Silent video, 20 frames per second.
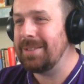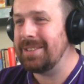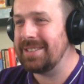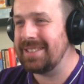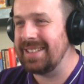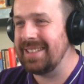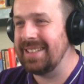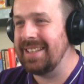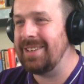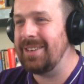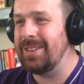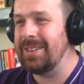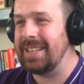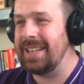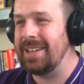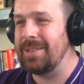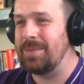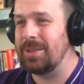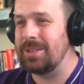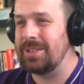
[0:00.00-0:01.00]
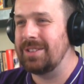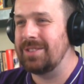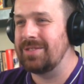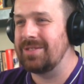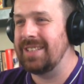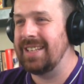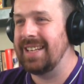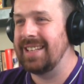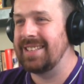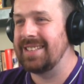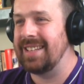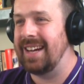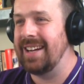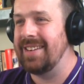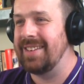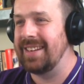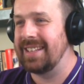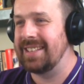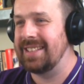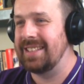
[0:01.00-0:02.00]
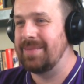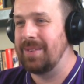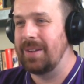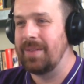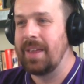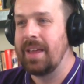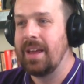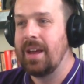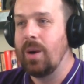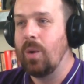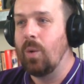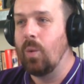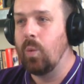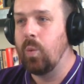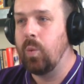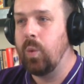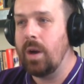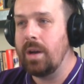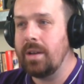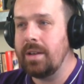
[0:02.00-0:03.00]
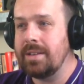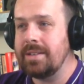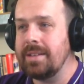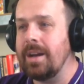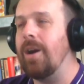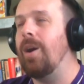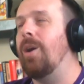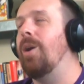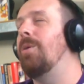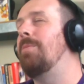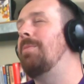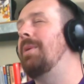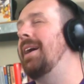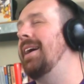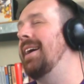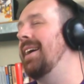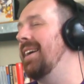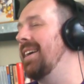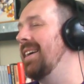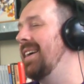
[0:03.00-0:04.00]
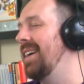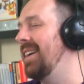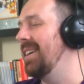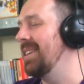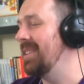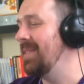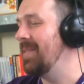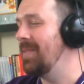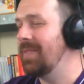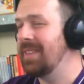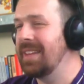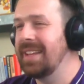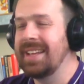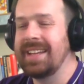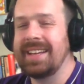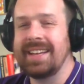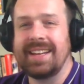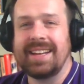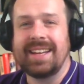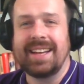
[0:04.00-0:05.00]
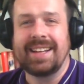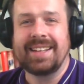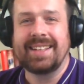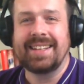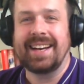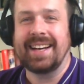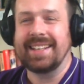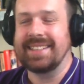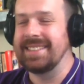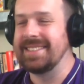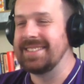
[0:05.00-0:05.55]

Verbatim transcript: was, uh, okay, it was not really a direct hit, but what is? Oh my god, that